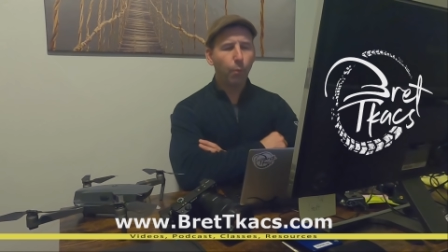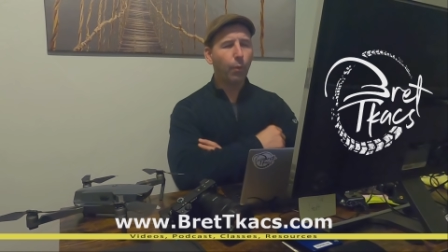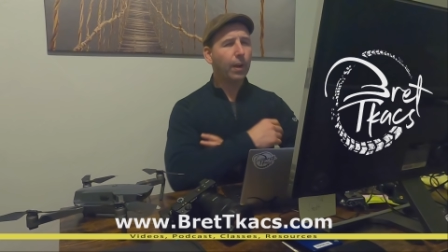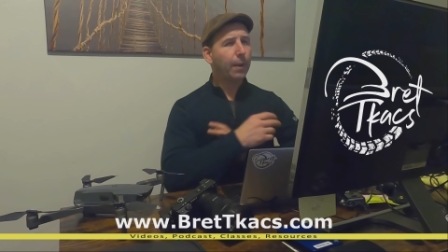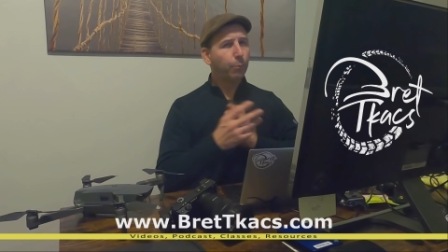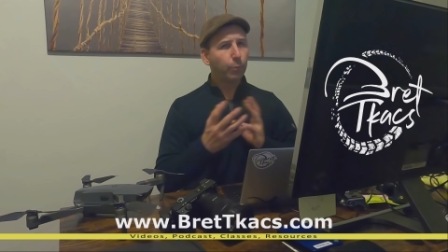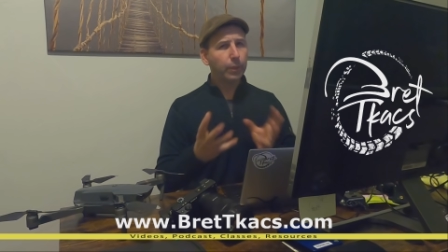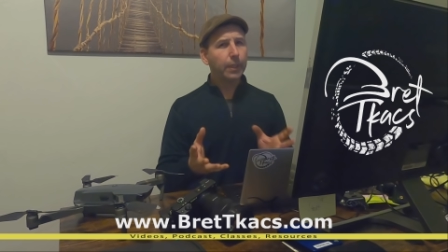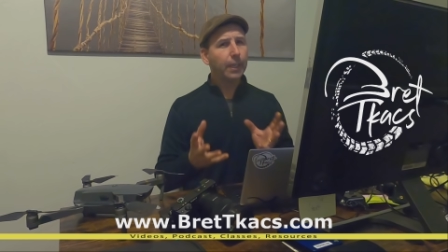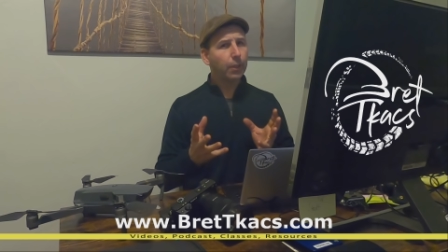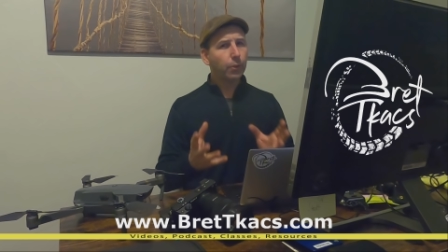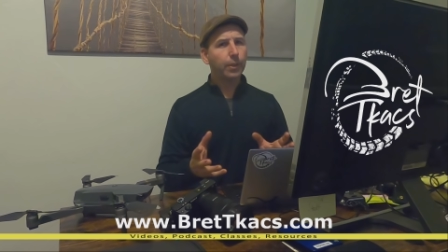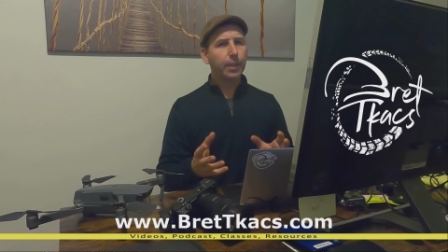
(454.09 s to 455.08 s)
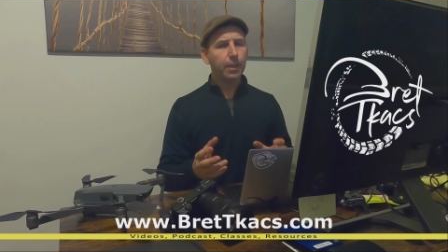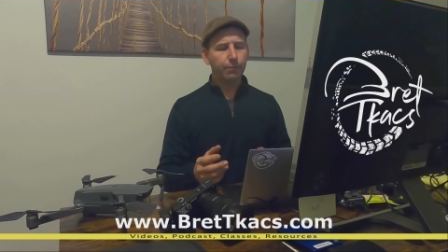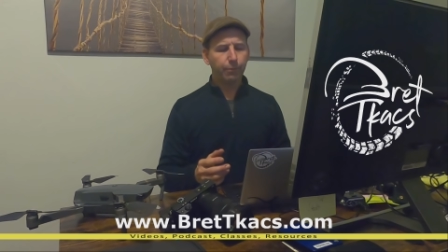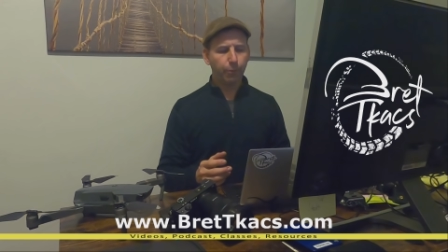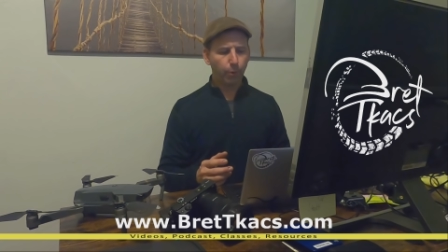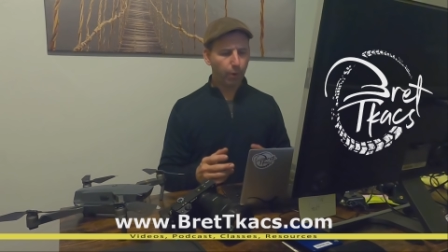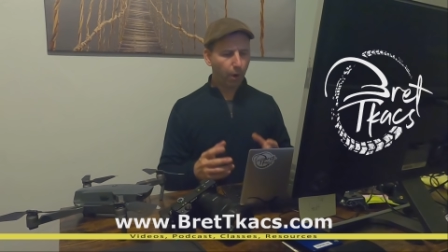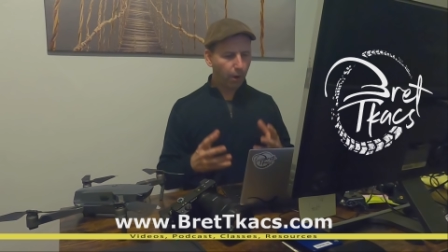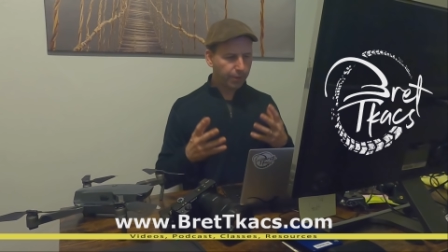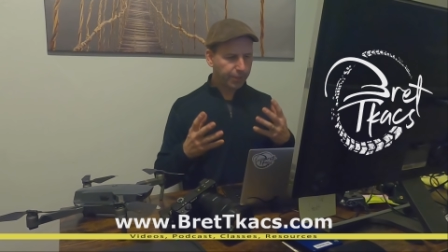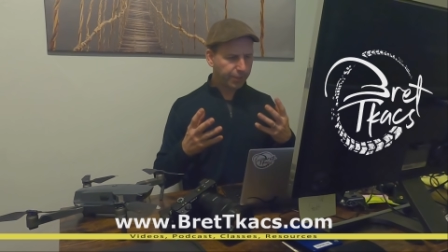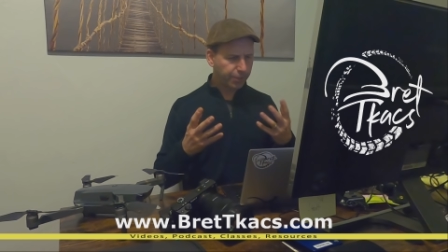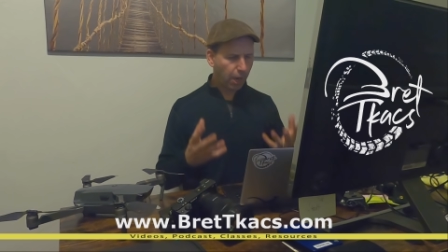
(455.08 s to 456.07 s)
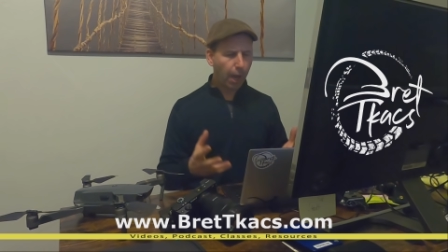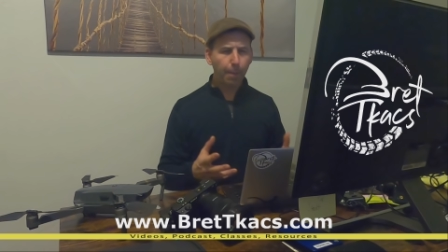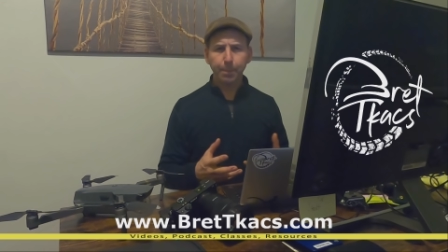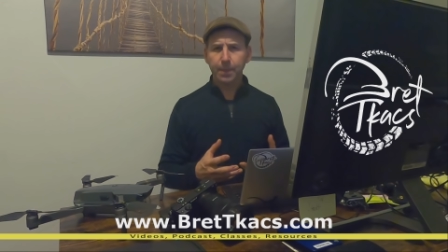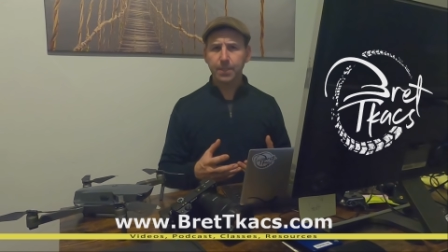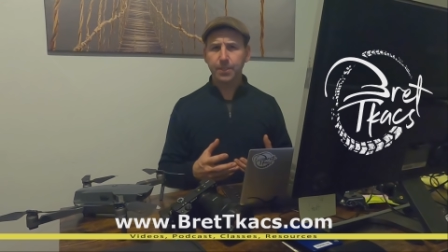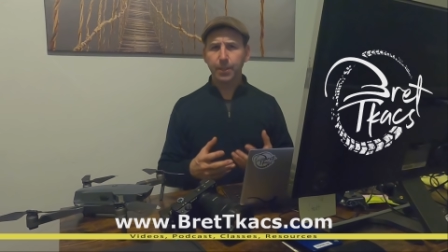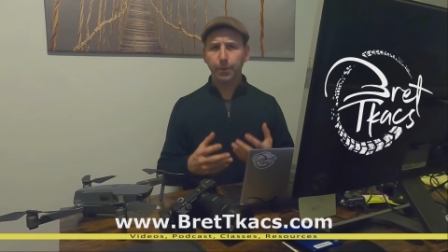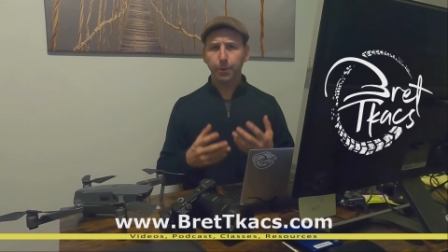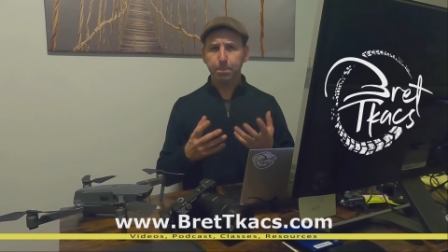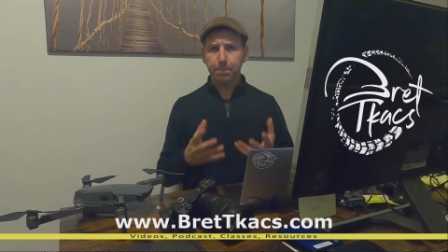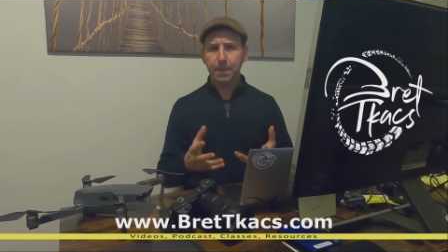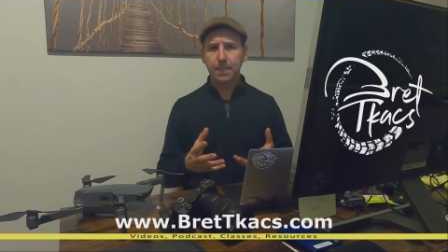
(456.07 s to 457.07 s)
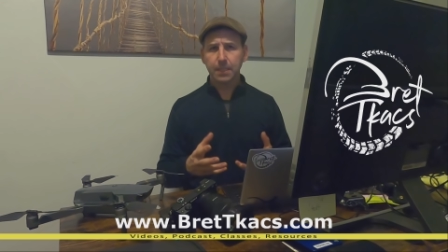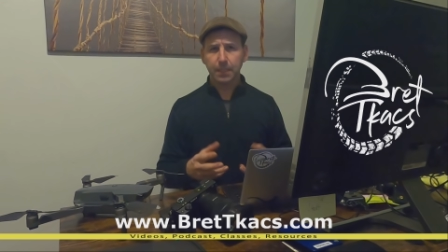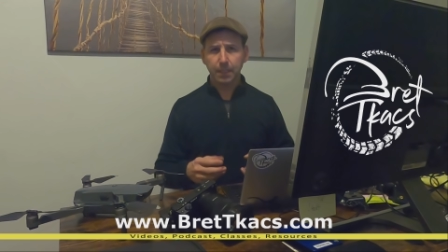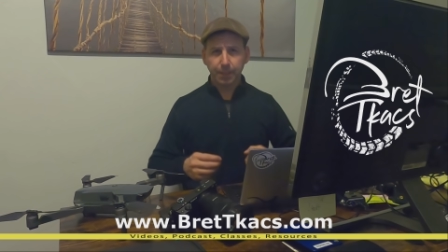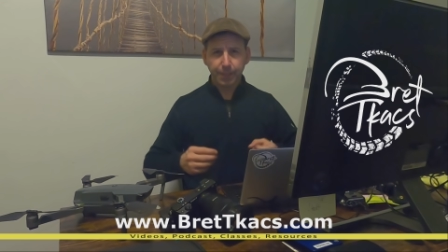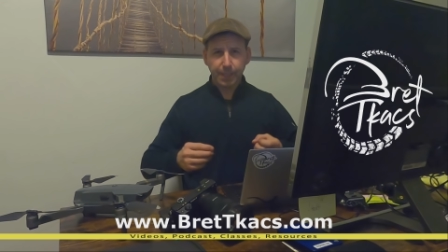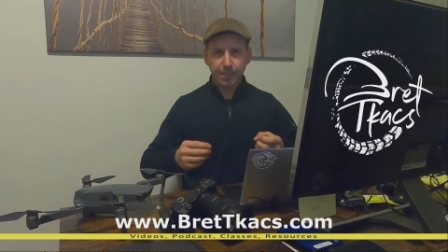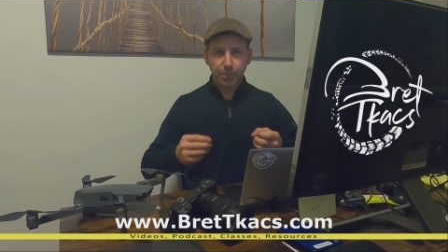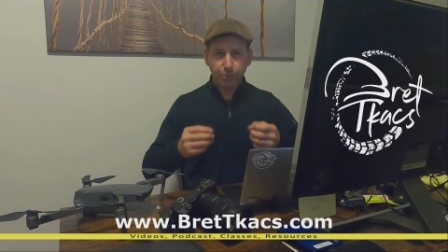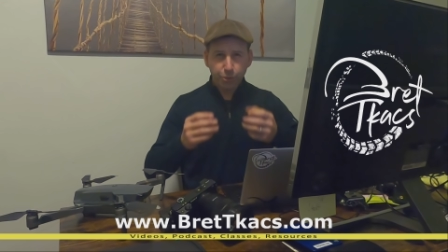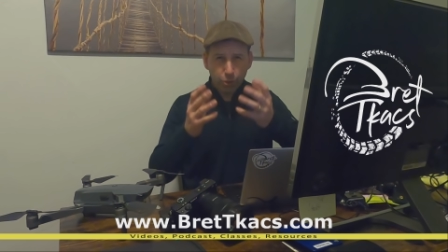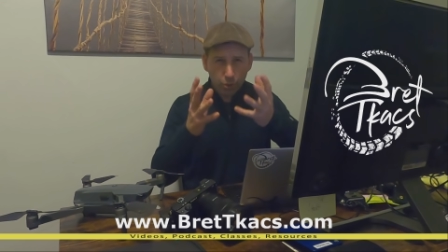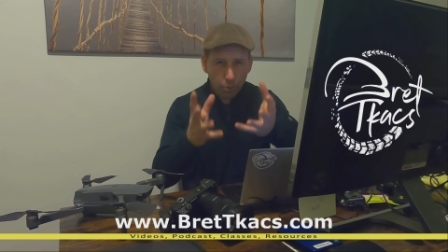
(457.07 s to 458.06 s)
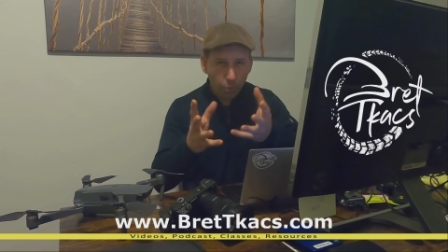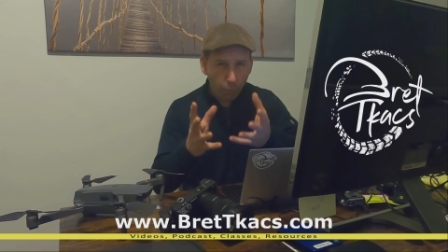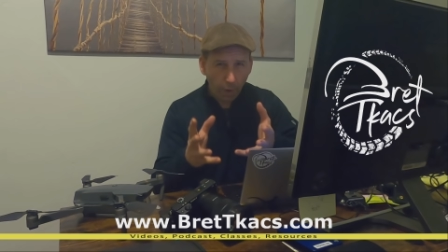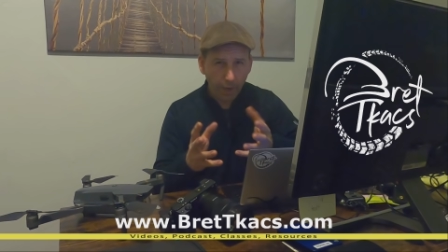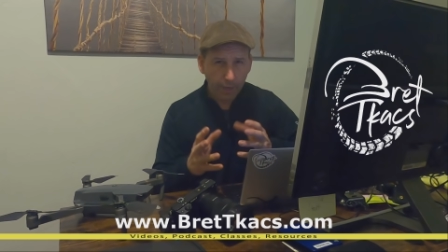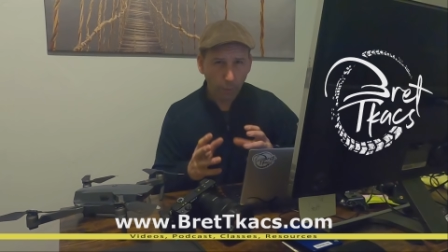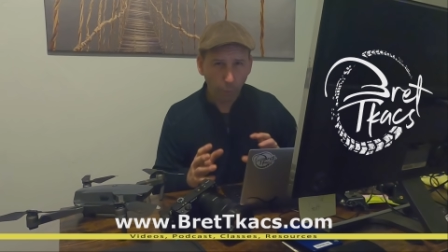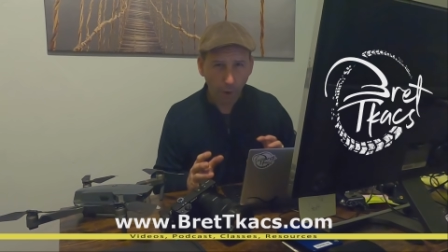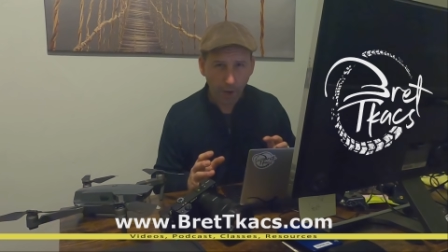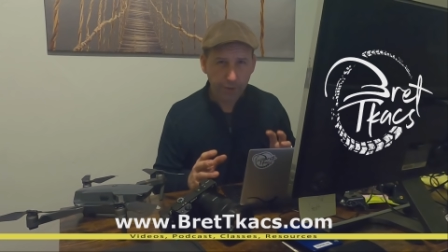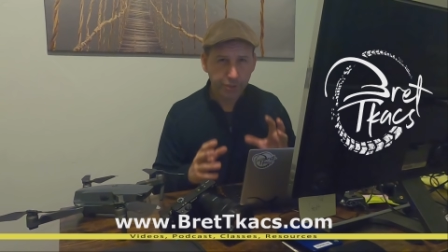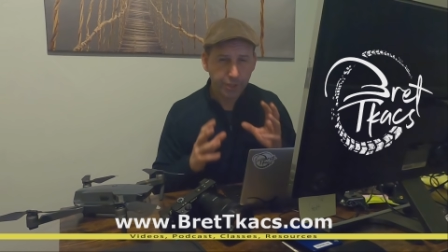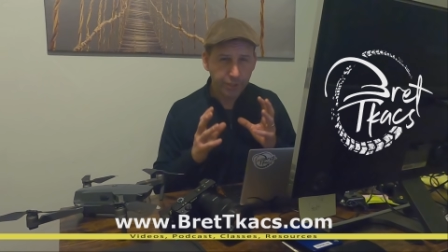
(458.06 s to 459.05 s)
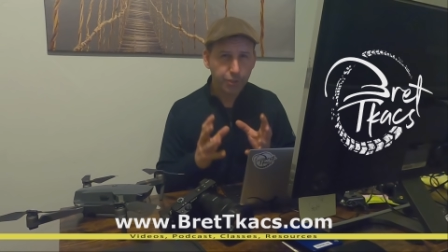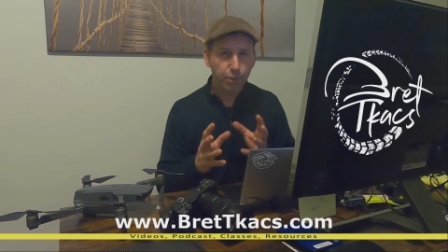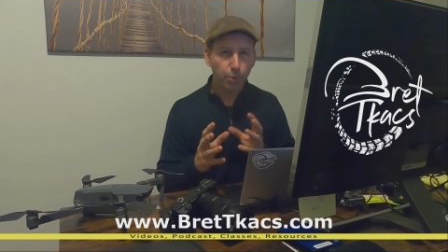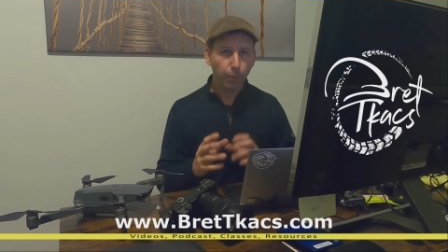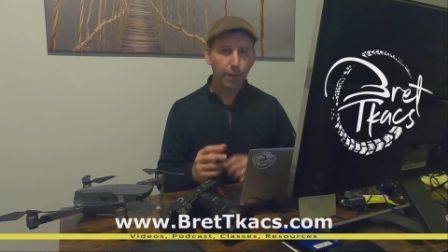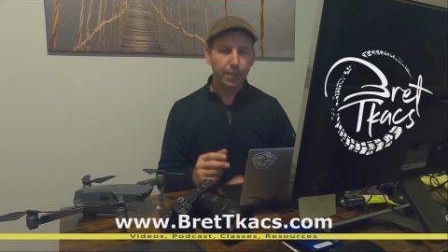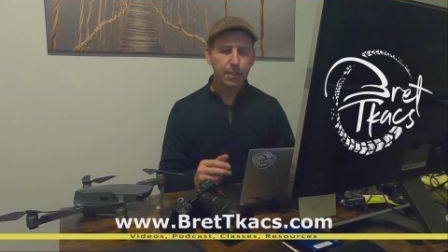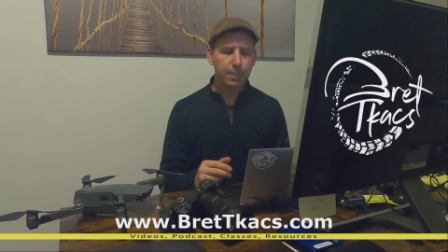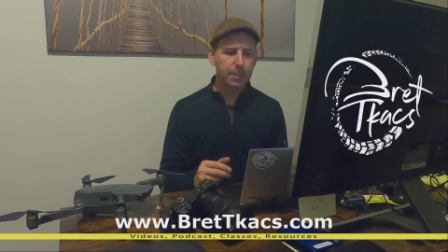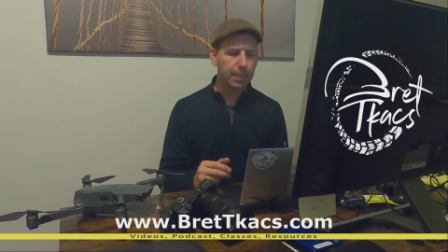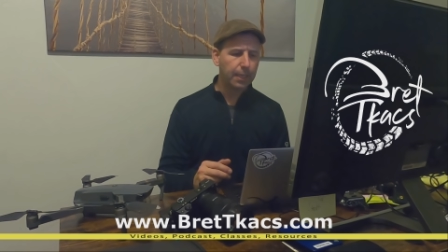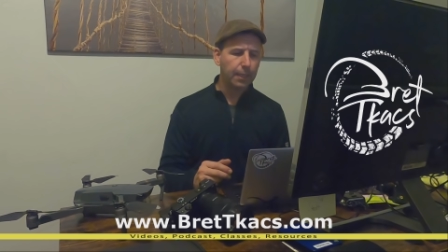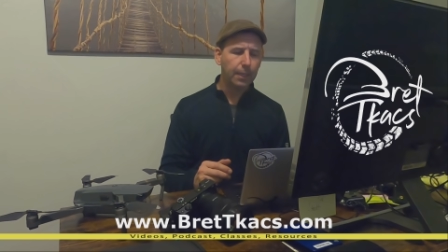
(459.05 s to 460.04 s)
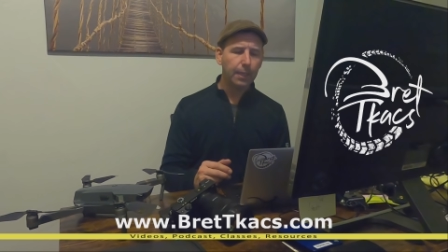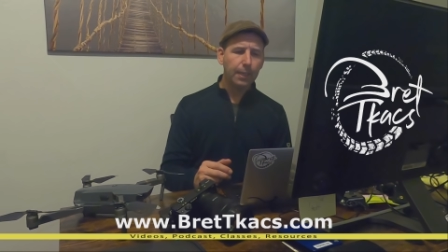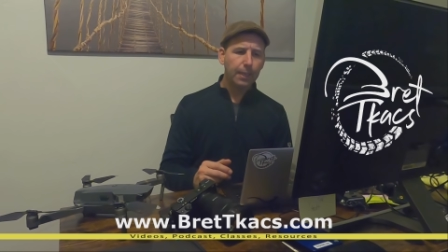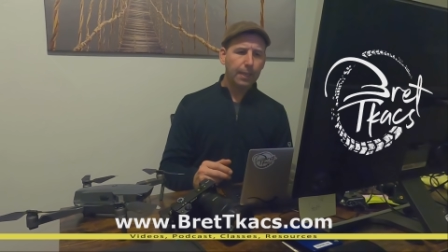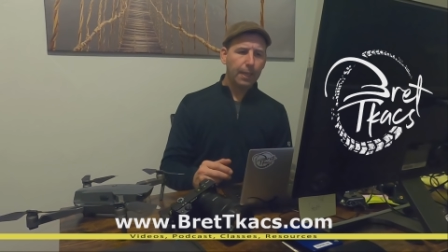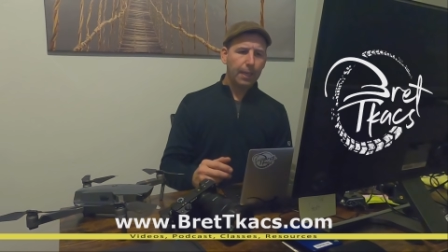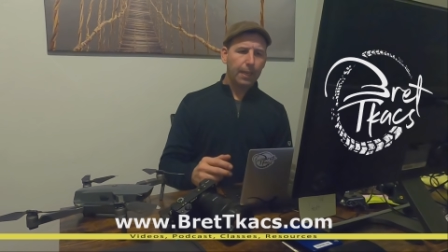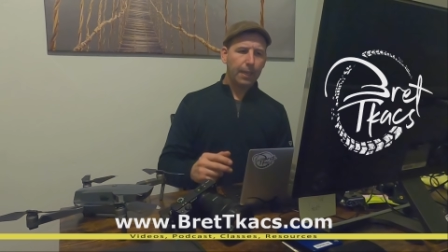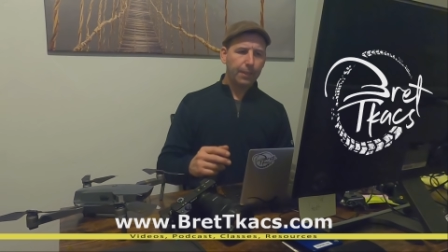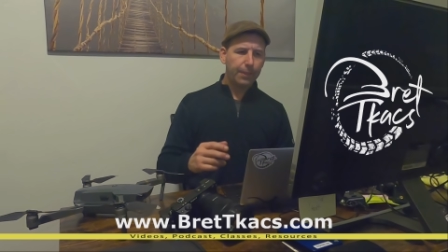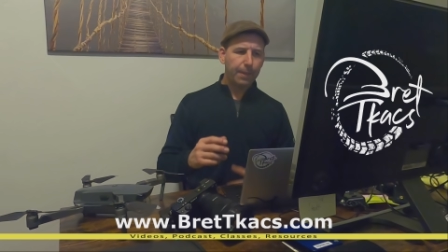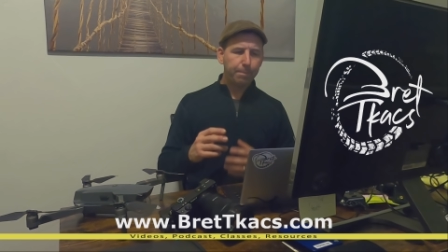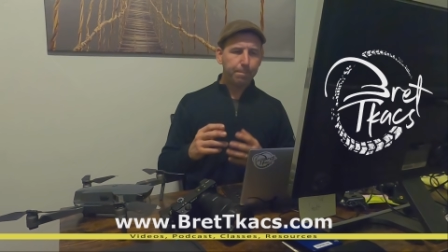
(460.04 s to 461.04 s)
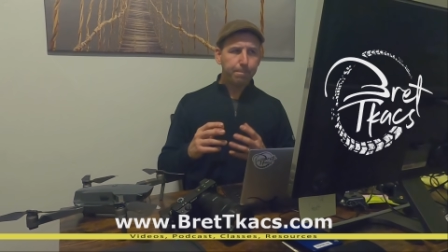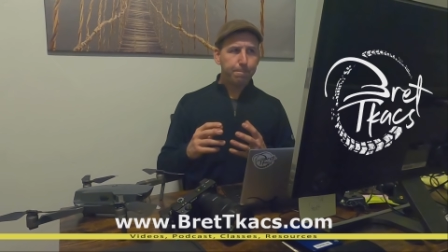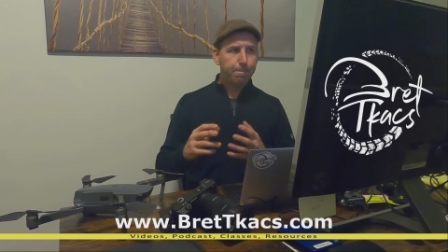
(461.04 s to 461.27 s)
what I'm really looking for are the topics that are missing, the things that you want to watch, that you want to see, that